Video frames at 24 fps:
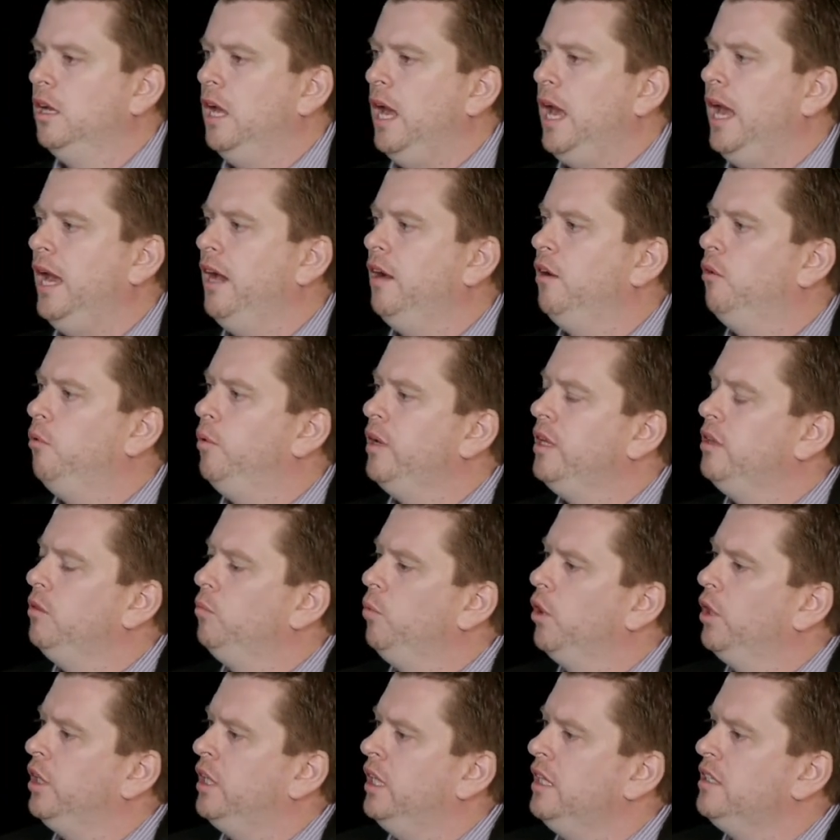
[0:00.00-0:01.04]
How are we
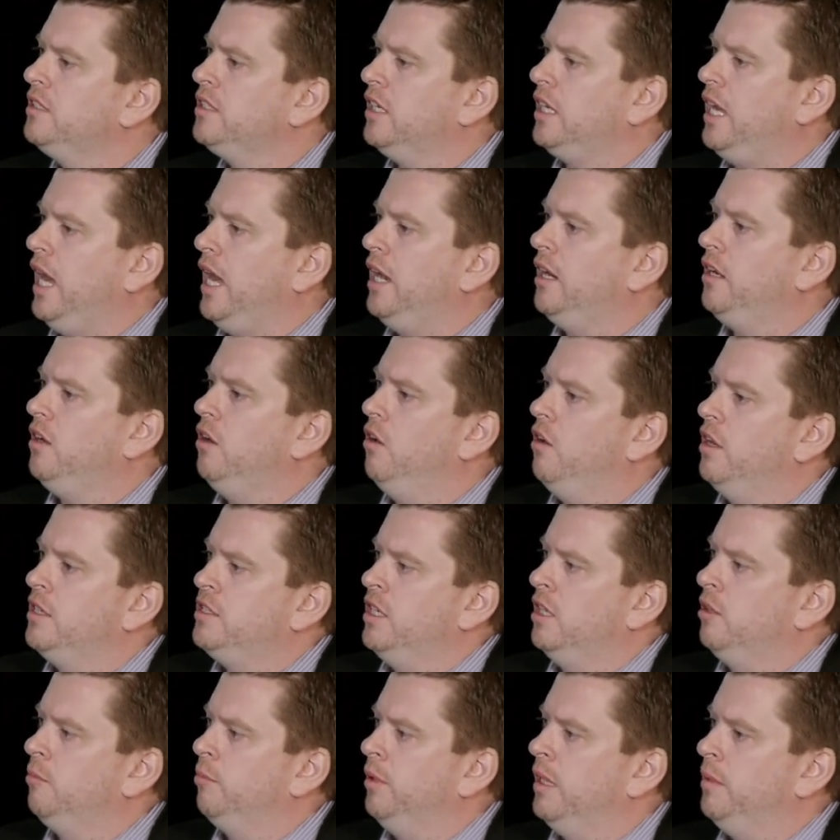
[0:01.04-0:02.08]
working to catechize
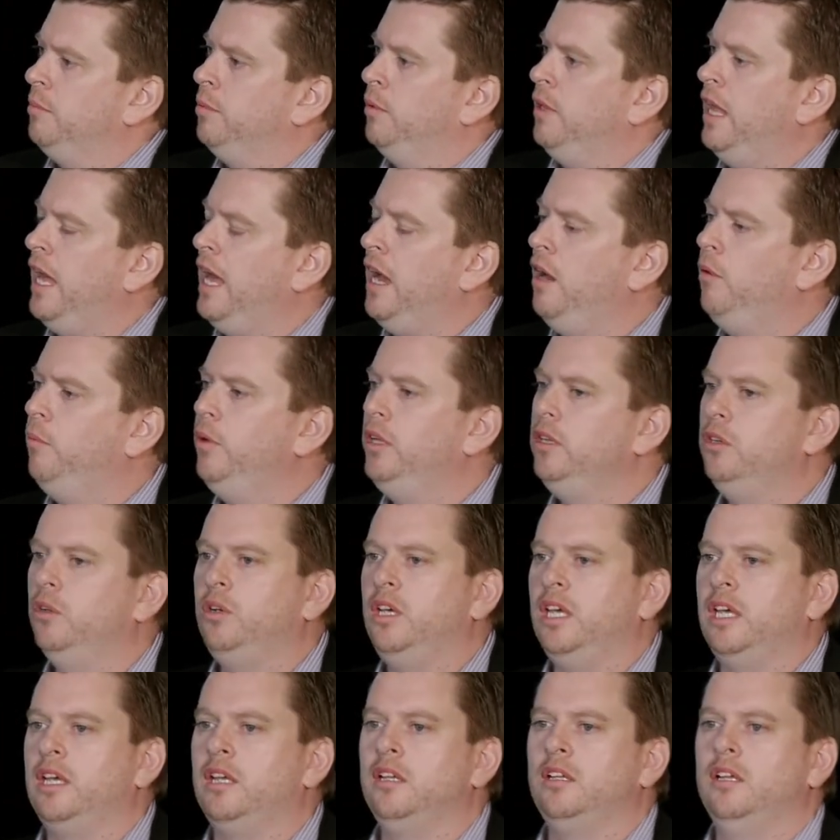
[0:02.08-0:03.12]
young people? How are we
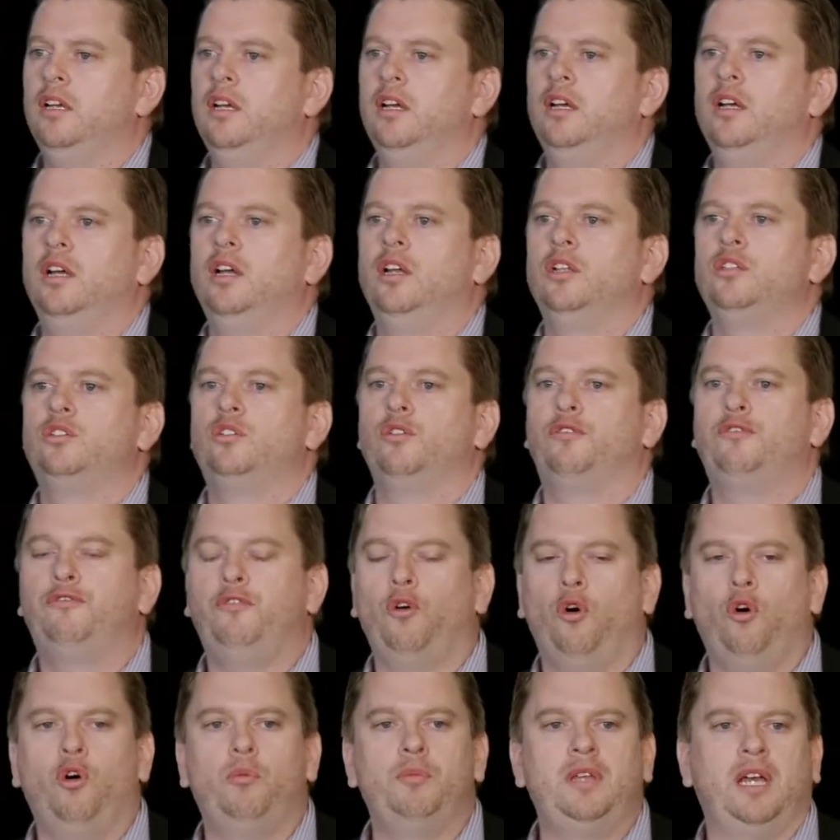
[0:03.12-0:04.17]
looking to
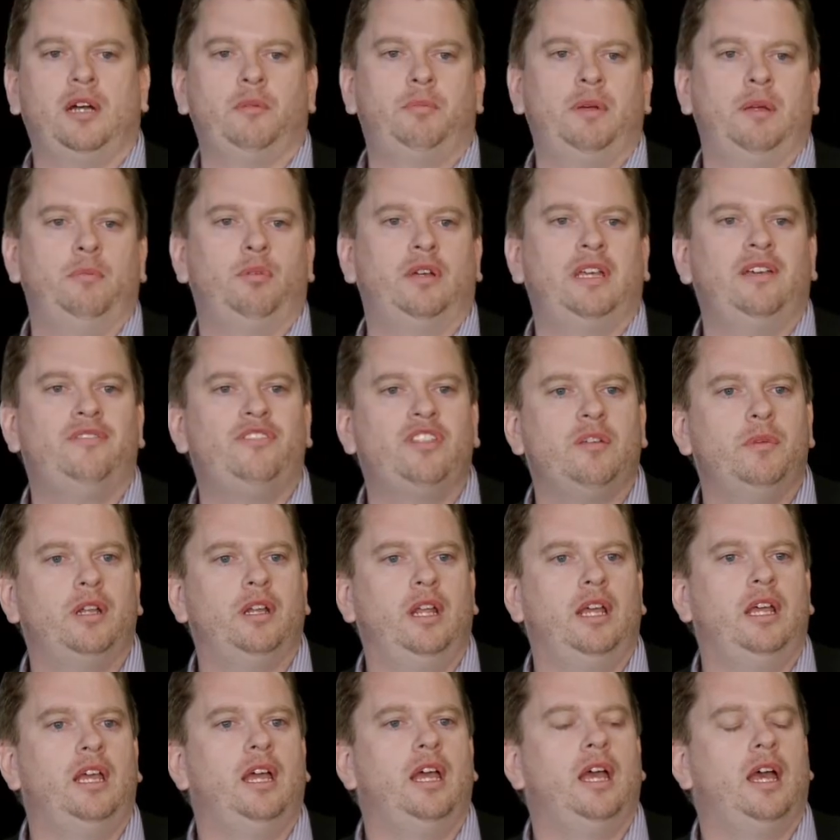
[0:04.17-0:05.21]
form young people? Give them
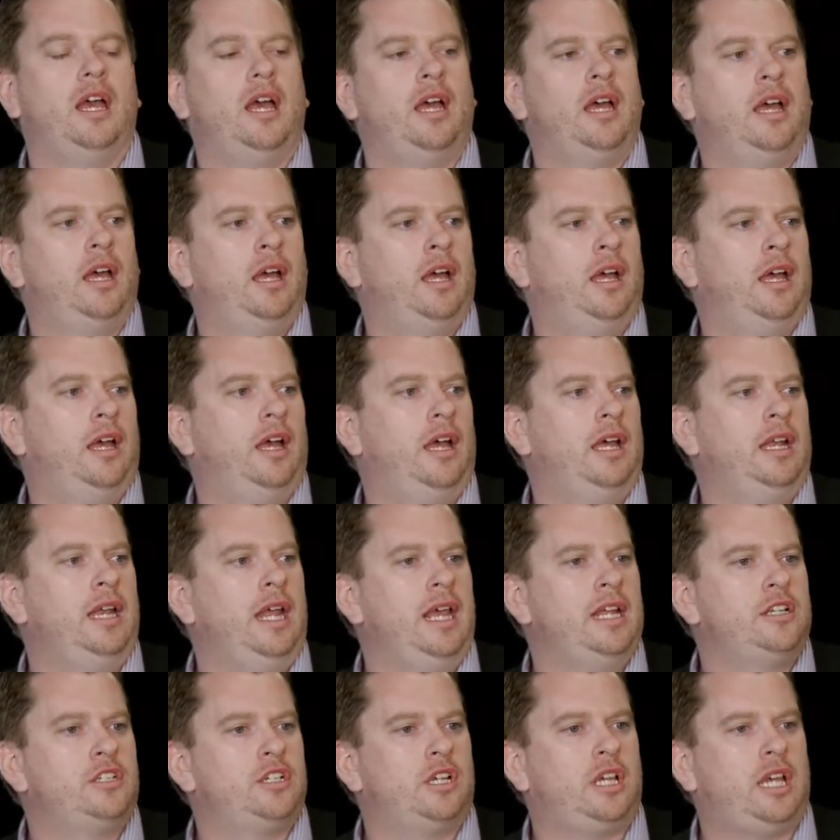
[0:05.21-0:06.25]
an a, an
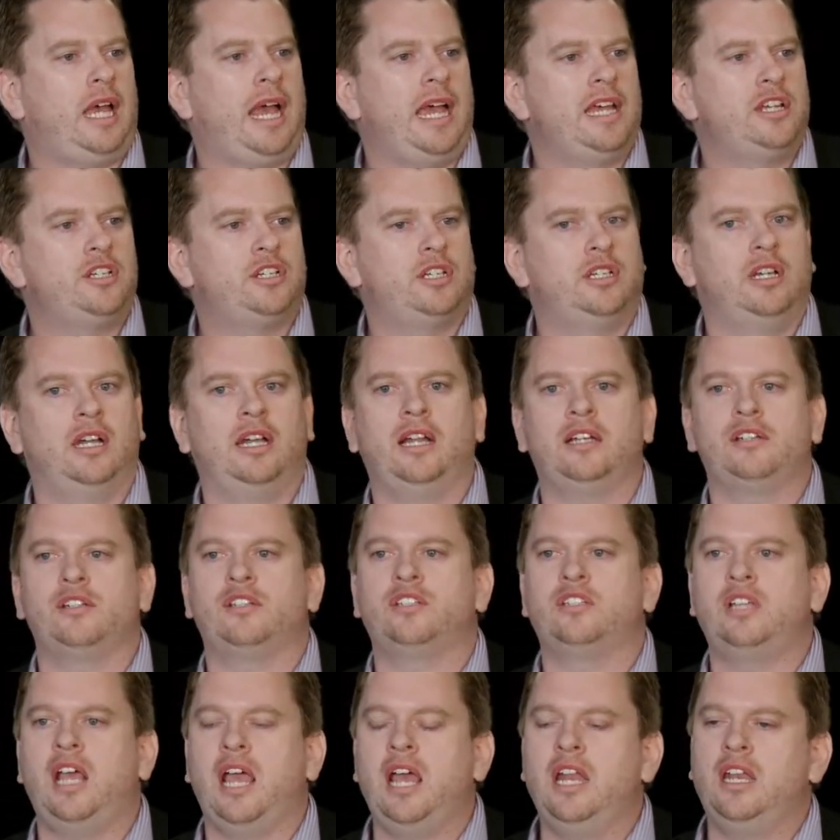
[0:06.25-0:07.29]
education, an
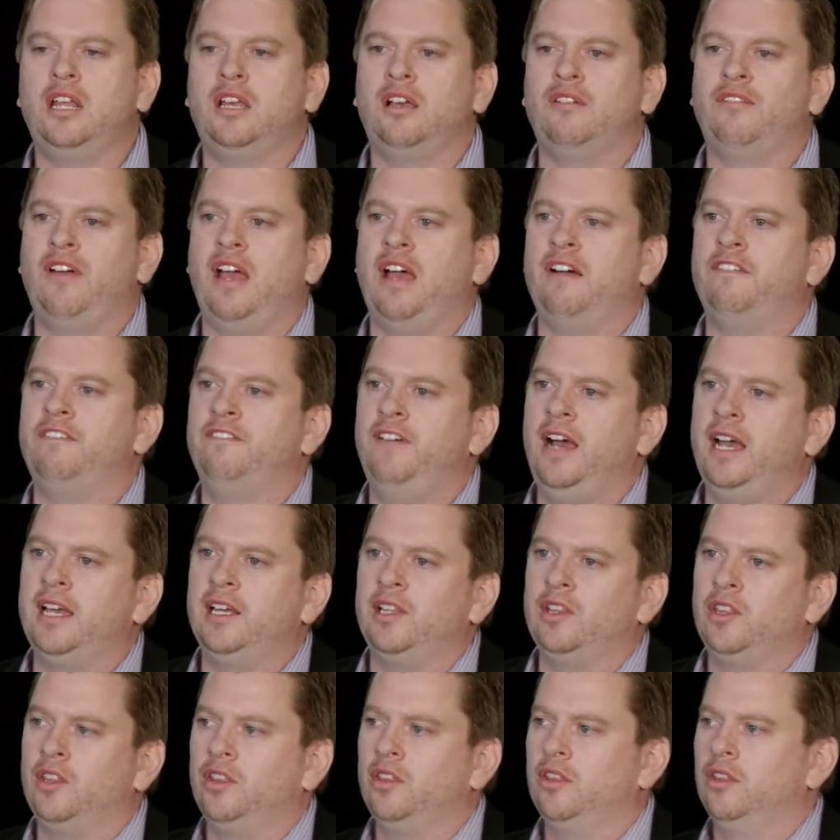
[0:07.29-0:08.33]
understanding of our
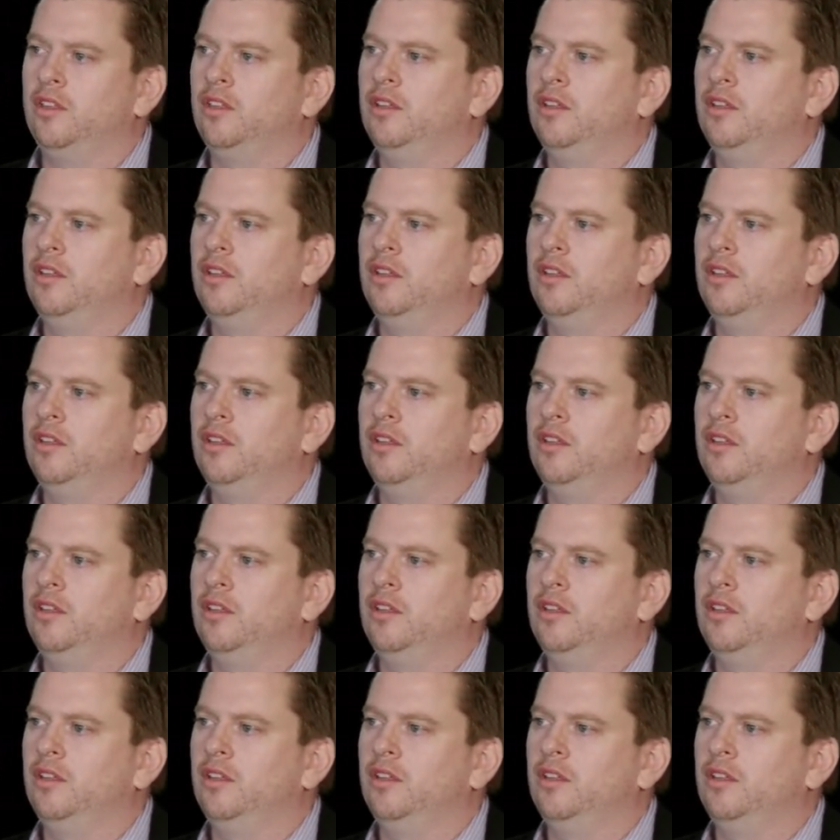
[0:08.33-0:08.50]
faith.